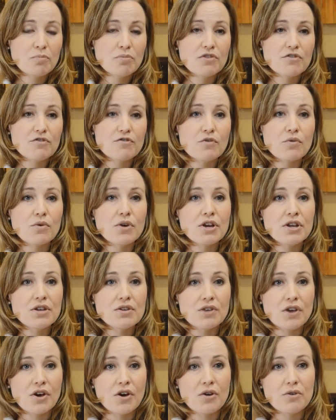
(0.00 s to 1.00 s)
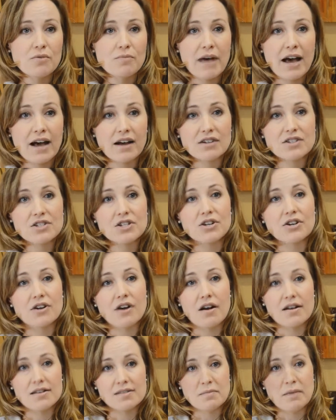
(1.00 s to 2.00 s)
before you go back to your
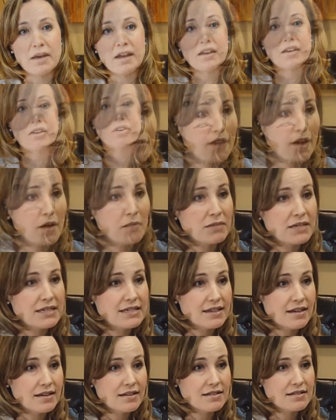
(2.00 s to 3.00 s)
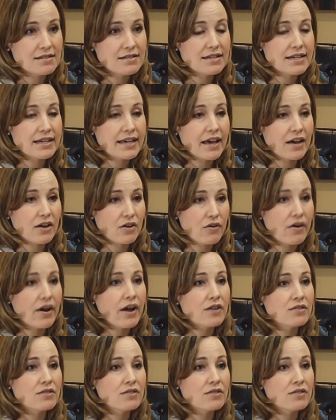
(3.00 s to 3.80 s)
cosmetic or family dentist to get